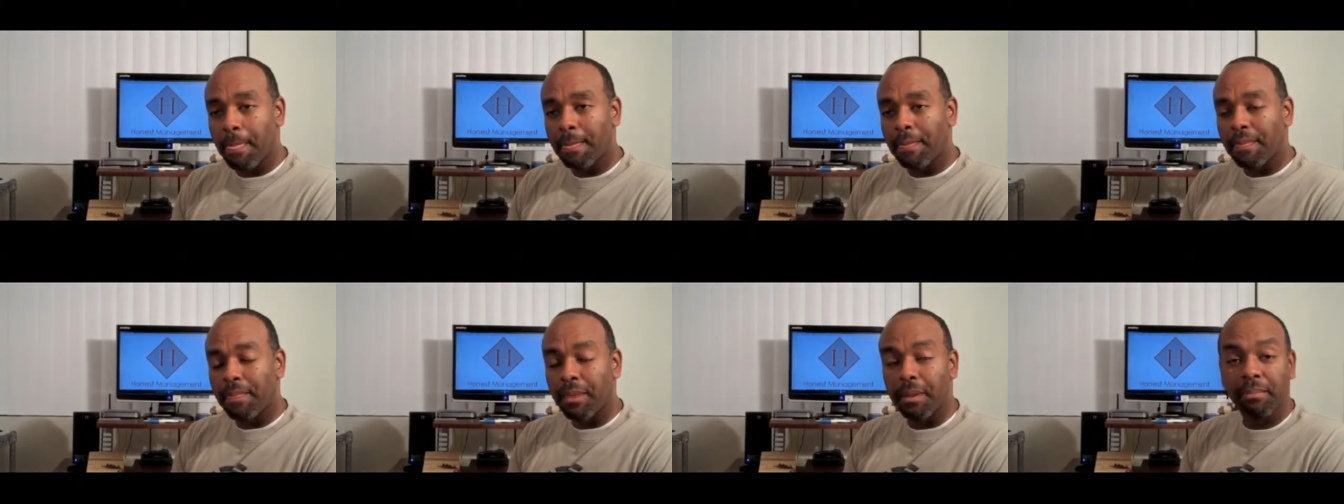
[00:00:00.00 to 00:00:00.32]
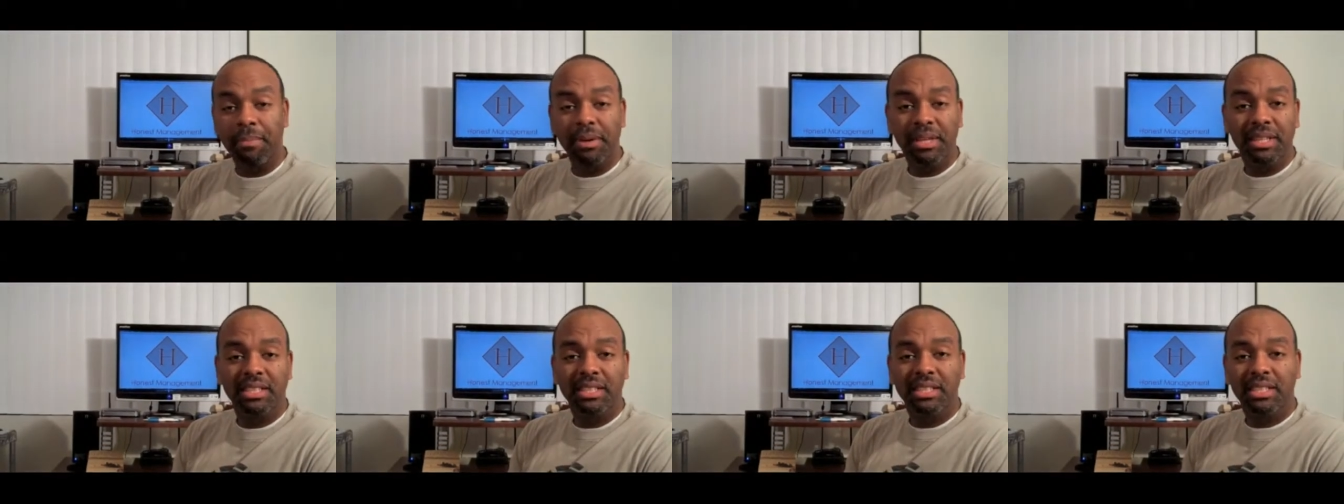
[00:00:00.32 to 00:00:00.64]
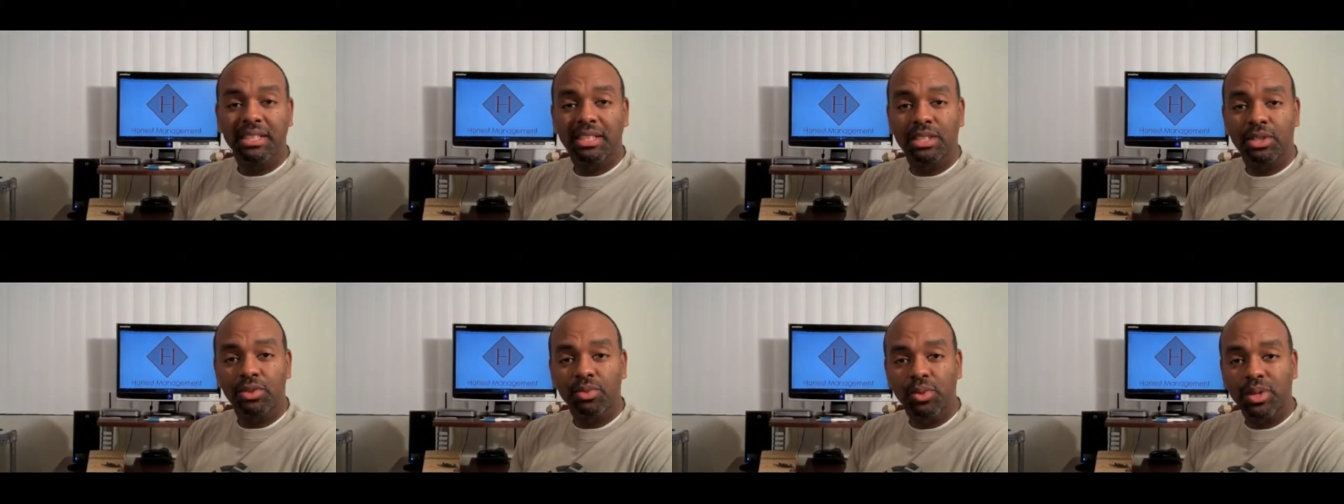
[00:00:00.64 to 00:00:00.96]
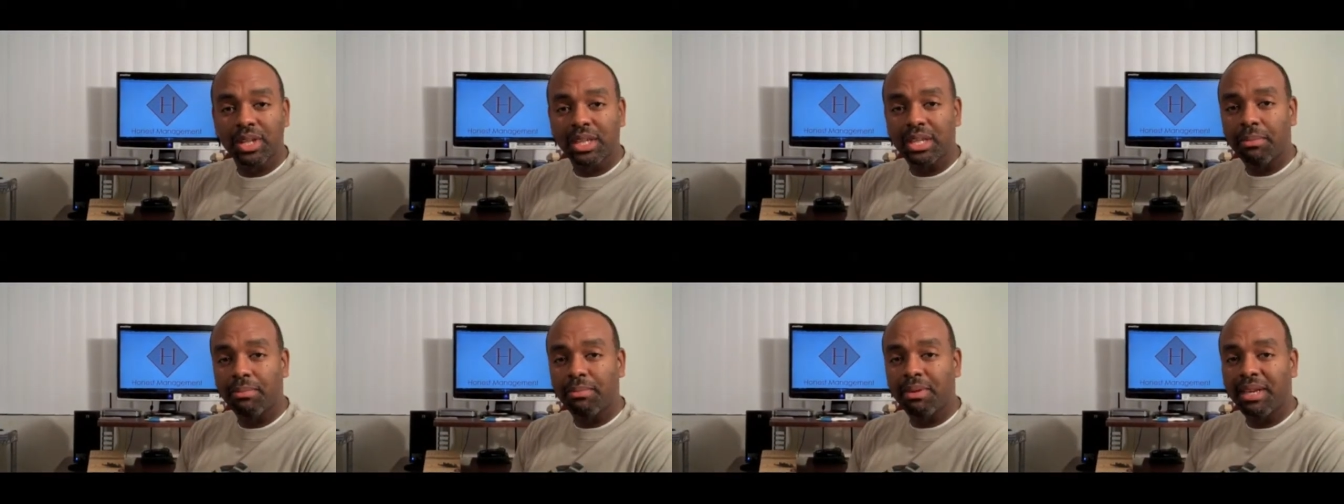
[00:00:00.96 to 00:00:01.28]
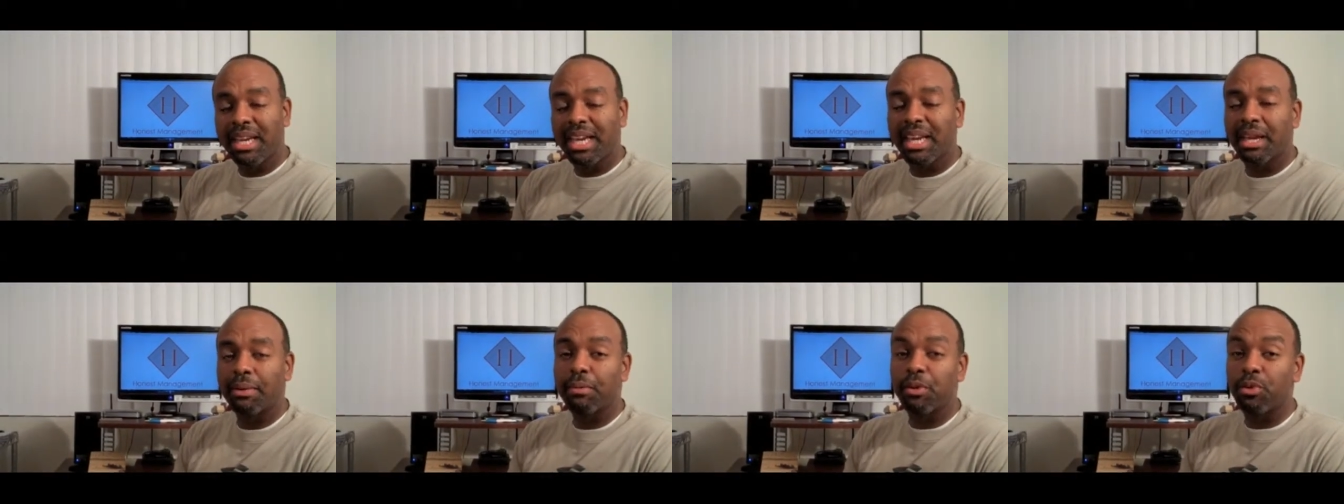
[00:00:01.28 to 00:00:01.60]
the business is really
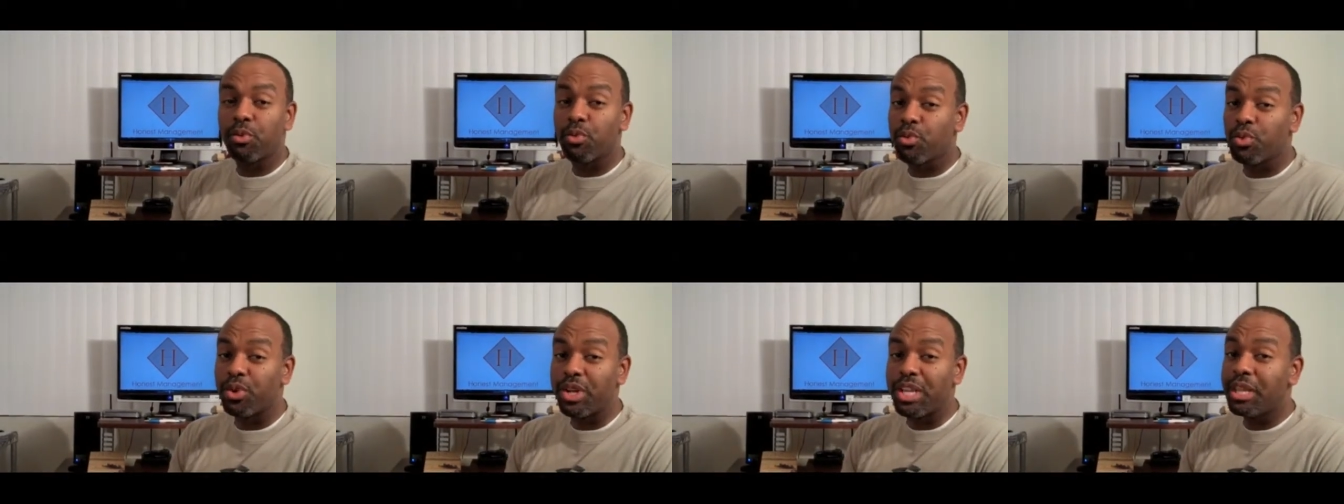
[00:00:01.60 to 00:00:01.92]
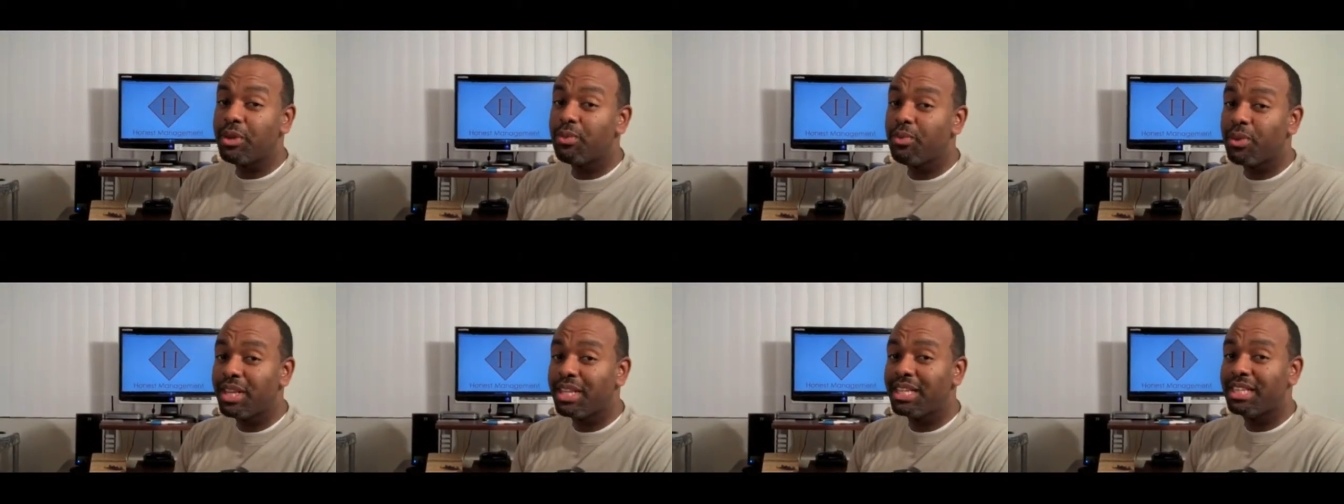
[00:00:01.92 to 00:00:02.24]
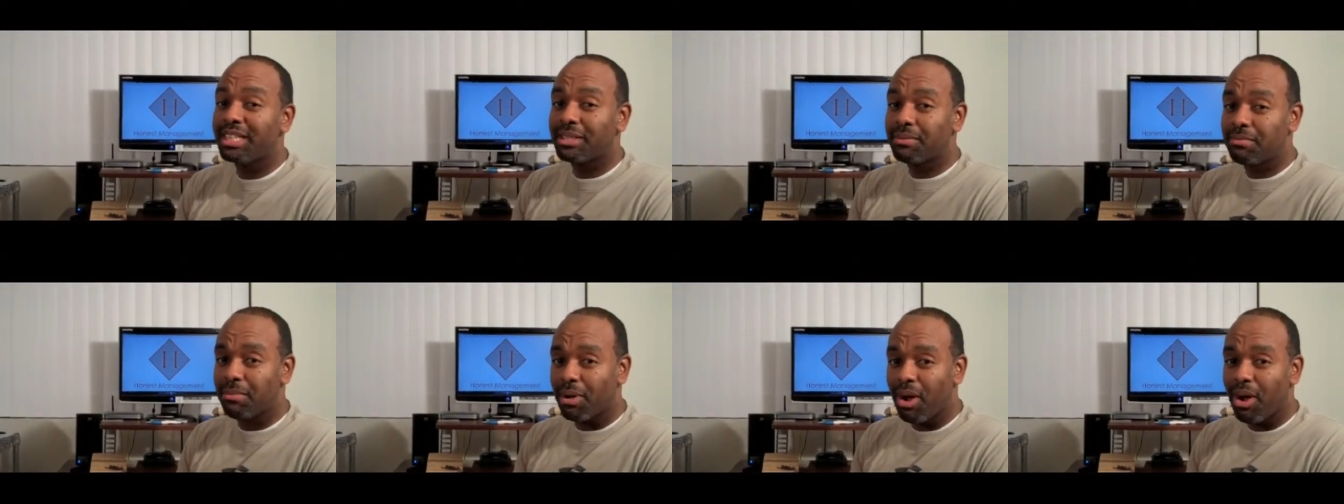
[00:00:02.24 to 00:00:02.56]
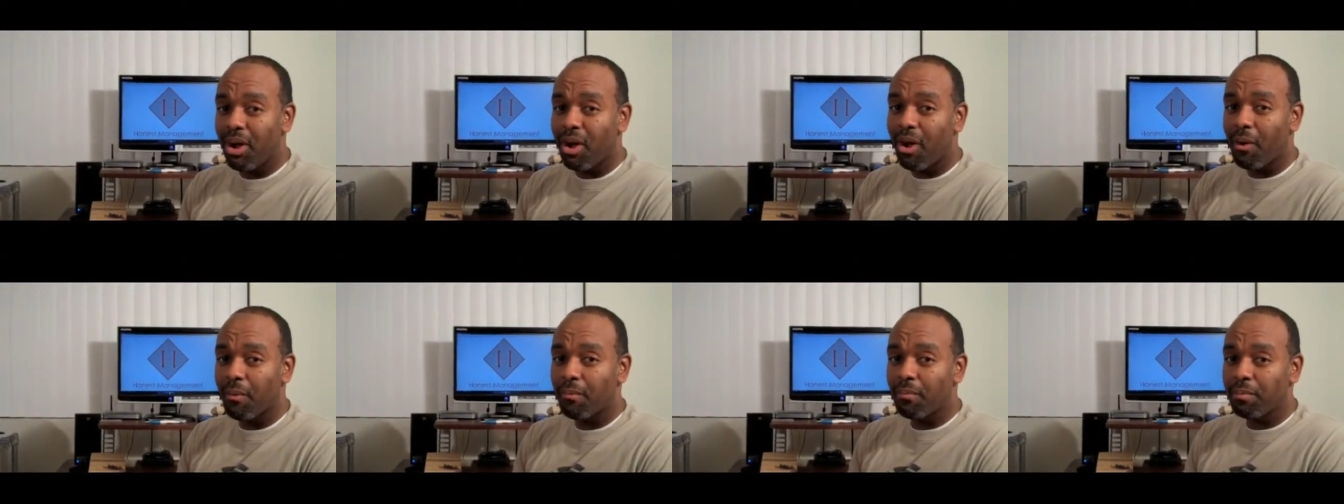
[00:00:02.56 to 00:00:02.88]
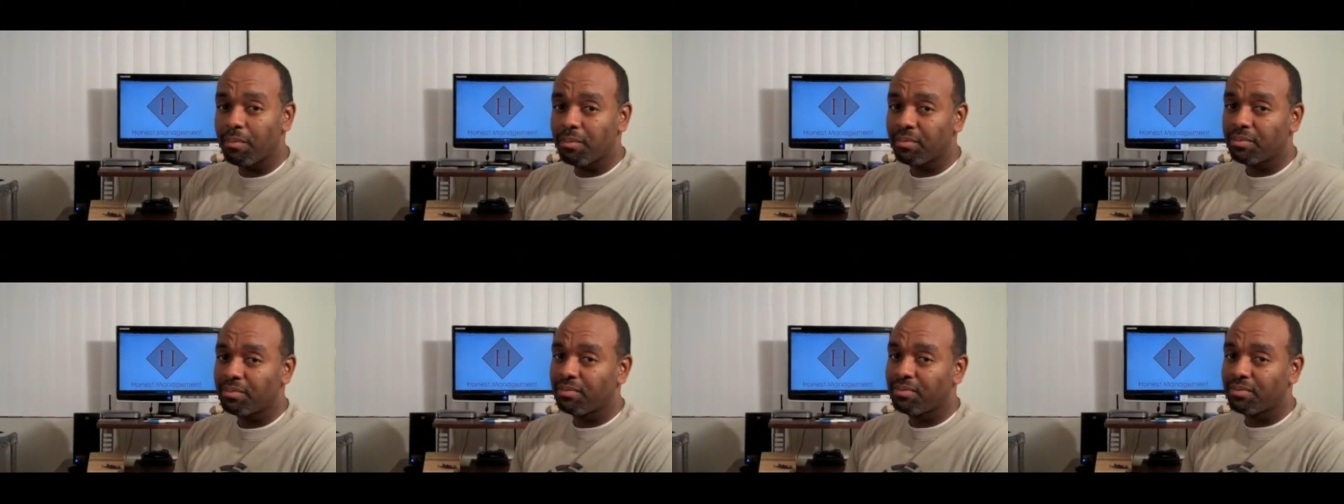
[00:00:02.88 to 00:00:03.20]
big but really, really small.
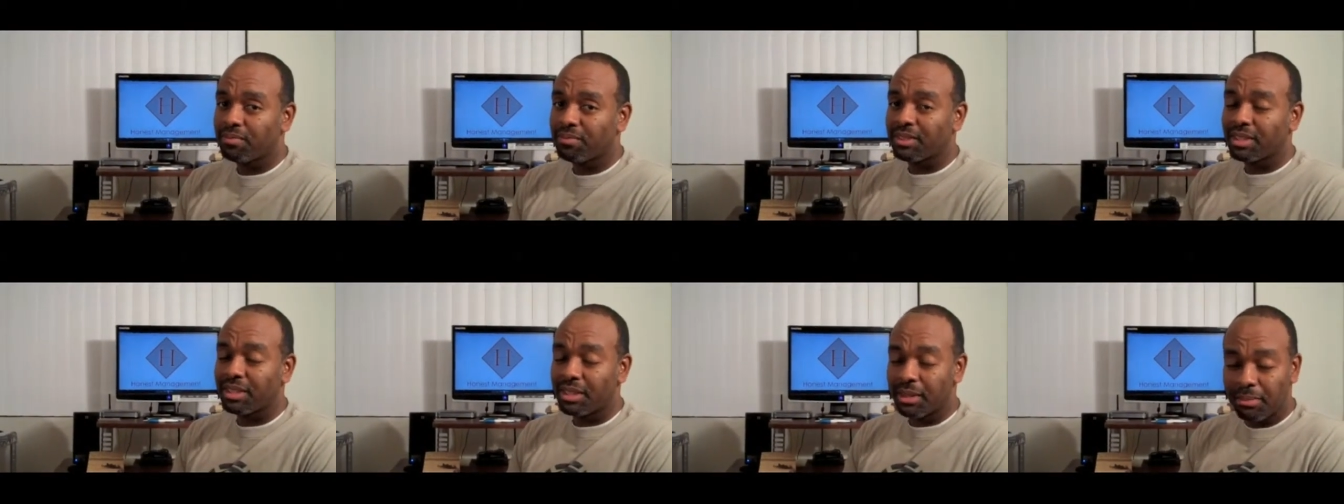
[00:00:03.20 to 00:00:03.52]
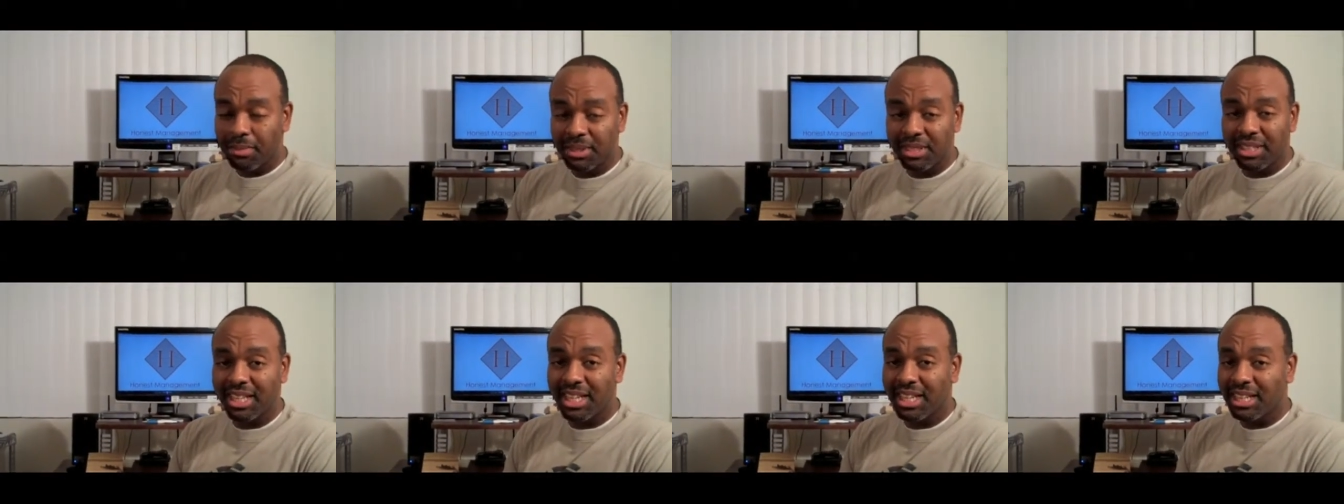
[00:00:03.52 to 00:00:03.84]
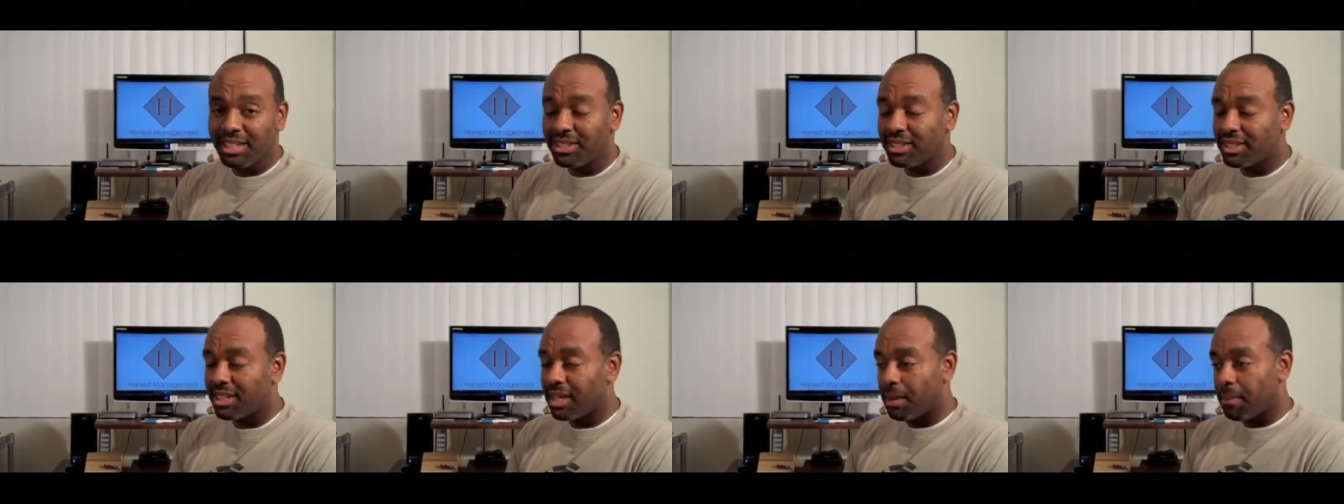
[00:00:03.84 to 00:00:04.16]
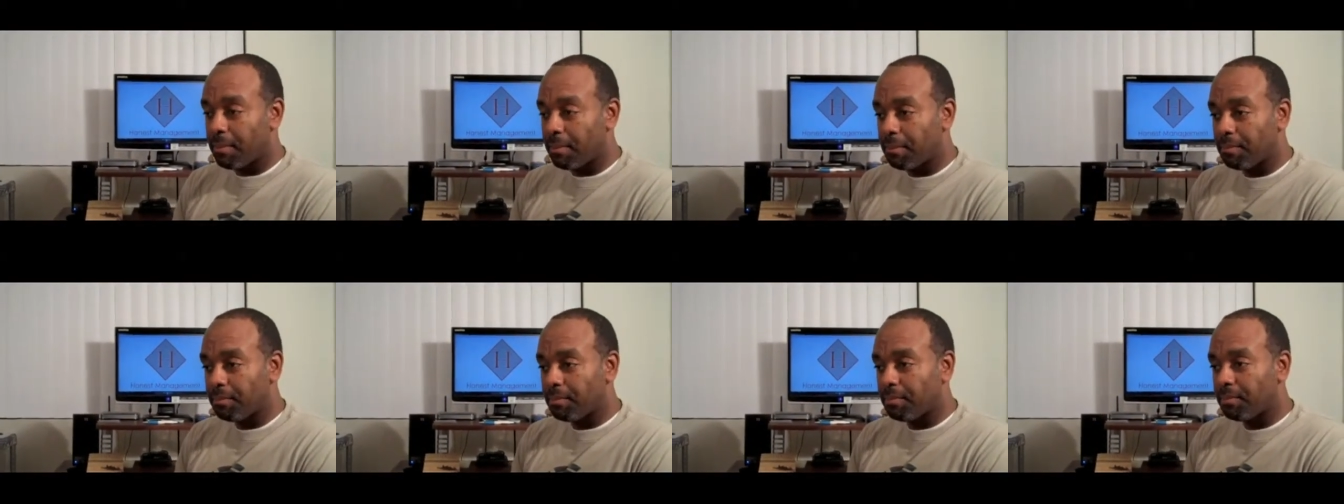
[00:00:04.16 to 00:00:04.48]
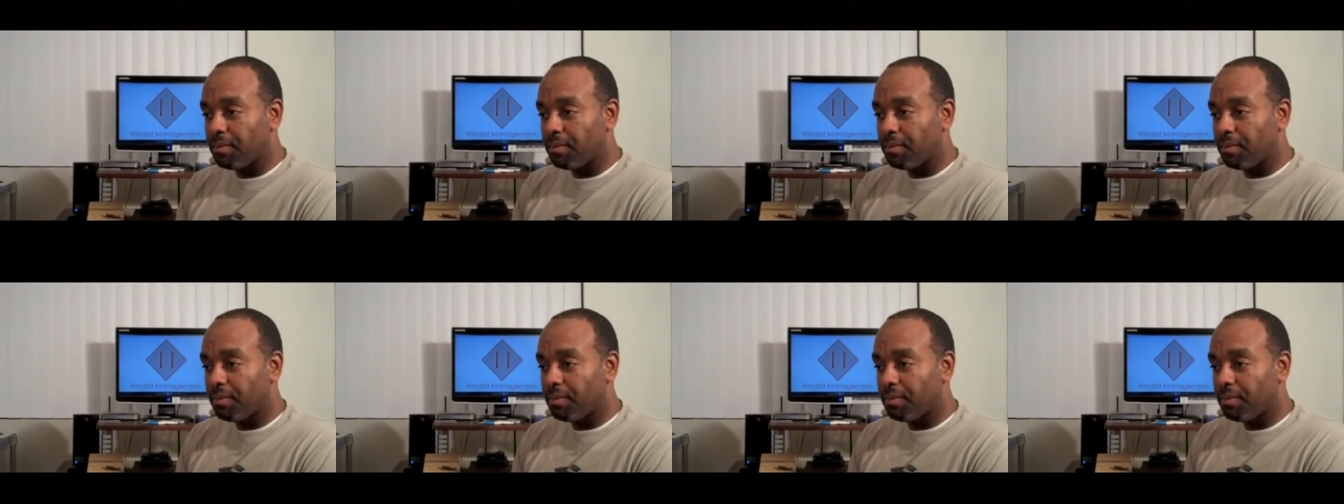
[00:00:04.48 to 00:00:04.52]
Let me tell you something.